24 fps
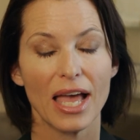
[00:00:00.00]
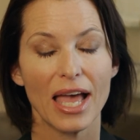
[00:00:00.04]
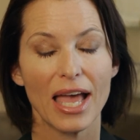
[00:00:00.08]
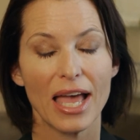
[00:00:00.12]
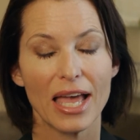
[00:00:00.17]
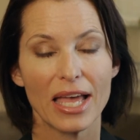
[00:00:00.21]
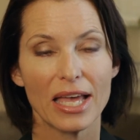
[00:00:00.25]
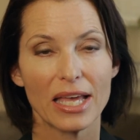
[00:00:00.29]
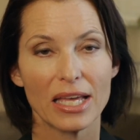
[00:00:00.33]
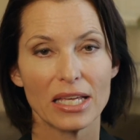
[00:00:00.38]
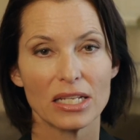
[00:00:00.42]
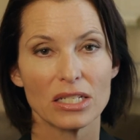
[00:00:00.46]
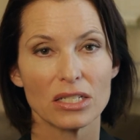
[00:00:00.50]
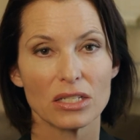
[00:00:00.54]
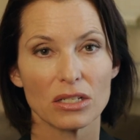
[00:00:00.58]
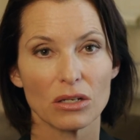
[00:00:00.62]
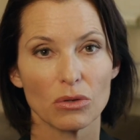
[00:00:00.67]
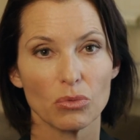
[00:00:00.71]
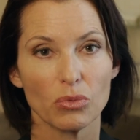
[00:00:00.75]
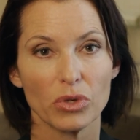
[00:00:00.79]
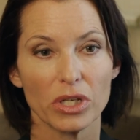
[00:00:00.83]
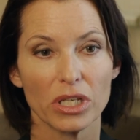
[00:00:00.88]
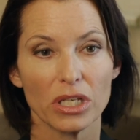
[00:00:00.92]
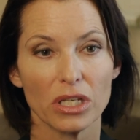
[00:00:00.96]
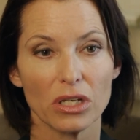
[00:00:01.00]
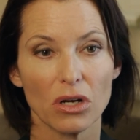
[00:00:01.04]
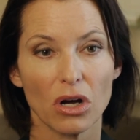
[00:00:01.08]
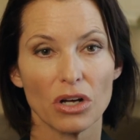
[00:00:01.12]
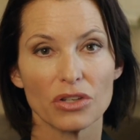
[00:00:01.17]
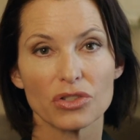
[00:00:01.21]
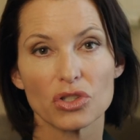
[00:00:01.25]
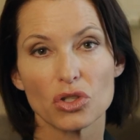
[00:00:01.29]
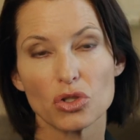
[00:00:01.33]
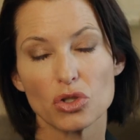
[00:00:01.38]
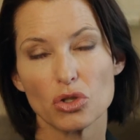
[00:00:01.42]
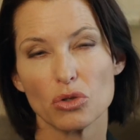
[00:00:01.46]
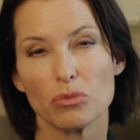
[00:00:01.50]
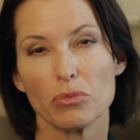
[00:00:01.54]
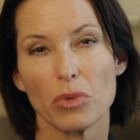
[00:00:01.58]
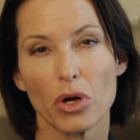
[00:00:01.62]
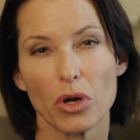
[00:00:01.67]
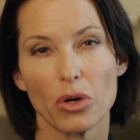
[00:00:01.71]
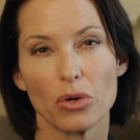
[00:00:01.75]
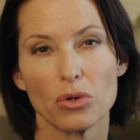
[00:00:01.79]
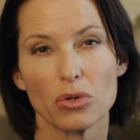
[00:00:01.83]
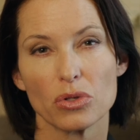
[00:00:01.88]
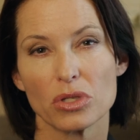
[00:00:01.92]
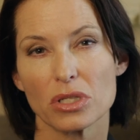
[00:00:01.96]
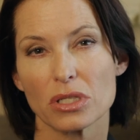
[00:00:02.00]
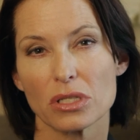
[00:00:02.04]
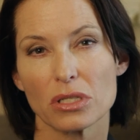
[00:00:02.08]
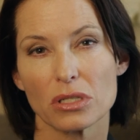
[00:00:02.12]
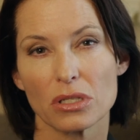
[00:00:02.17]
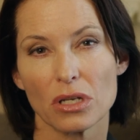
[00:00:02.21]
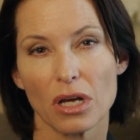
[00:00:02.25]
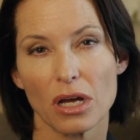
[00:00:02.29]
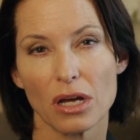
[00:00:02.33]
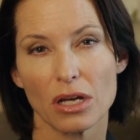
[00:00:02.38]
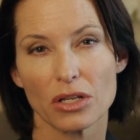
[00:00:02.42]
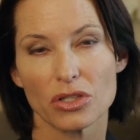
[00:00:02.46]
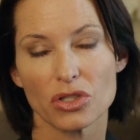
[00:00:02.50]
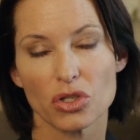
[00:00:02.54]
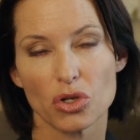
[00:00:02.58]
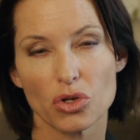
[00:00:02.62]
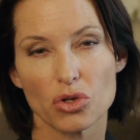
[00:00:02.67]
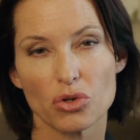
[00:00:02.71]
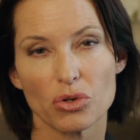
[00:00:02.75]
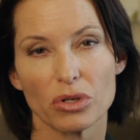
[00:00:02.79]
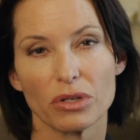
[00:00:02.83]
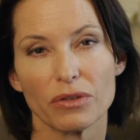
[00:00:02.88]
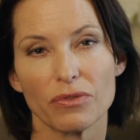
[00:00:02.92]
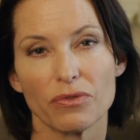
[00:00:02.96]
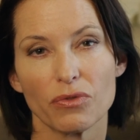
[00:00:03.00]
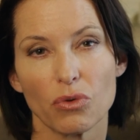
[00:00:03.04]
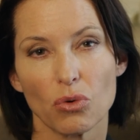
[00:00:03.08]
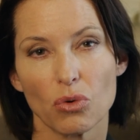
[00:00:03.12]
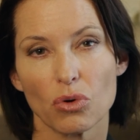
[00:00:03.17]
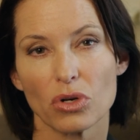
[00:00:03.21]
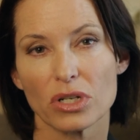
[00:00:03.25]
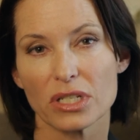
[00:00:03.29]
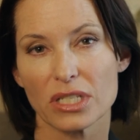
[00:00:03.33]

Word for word: And we also do Mohs uh, surgery for